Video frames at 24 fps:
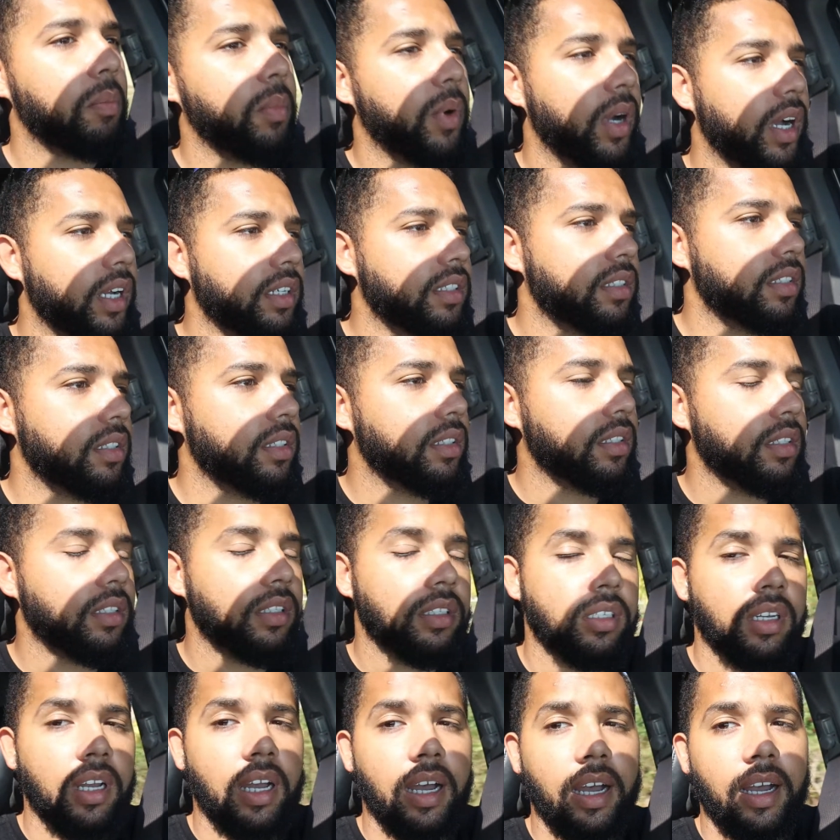But
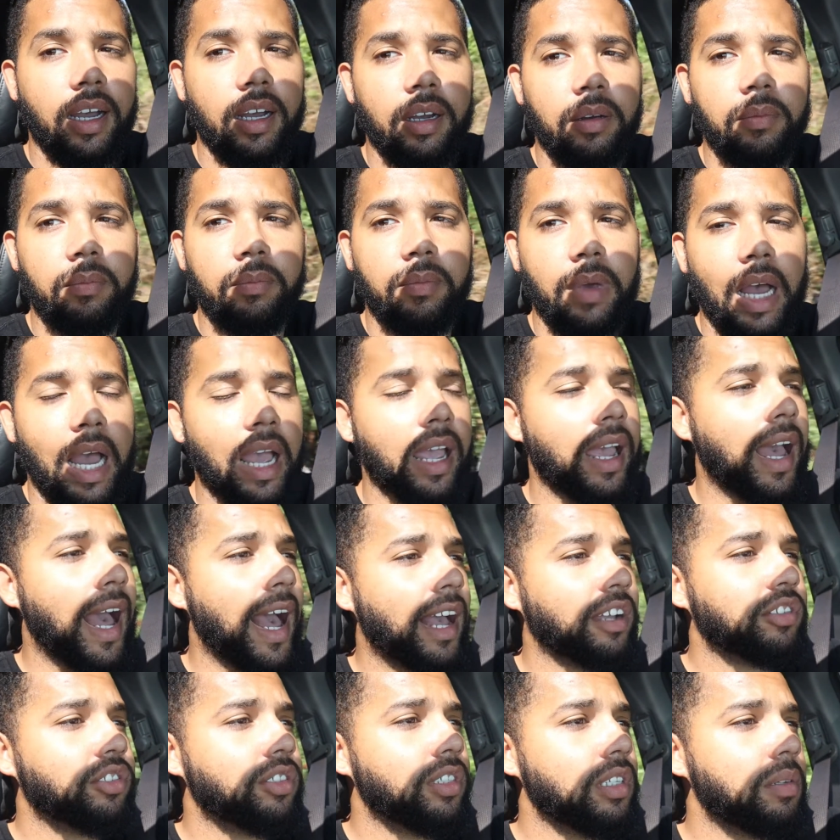I
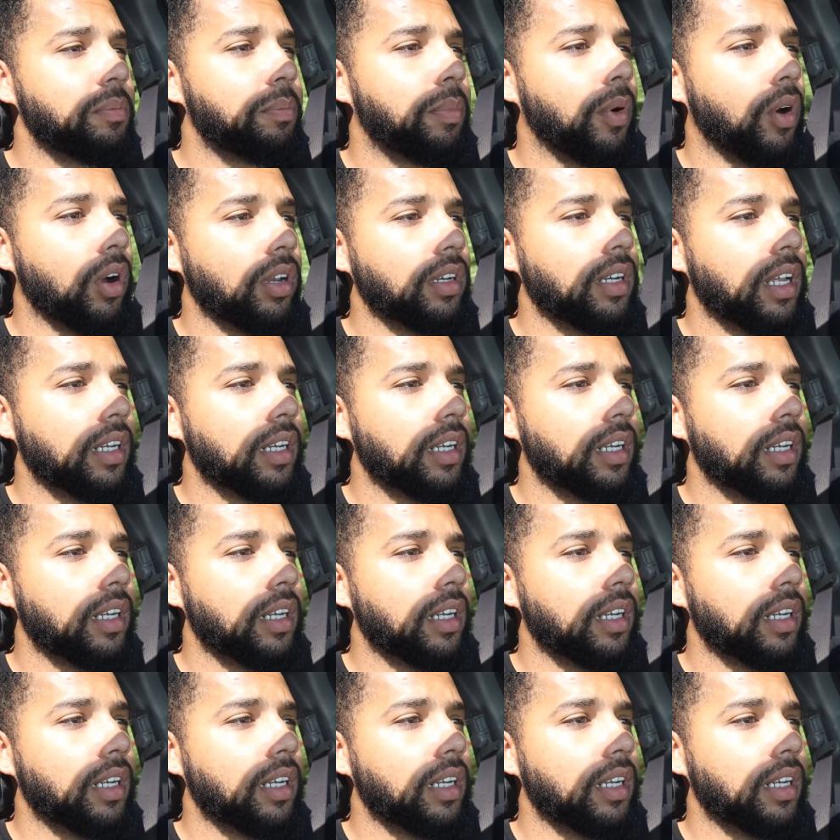actually bought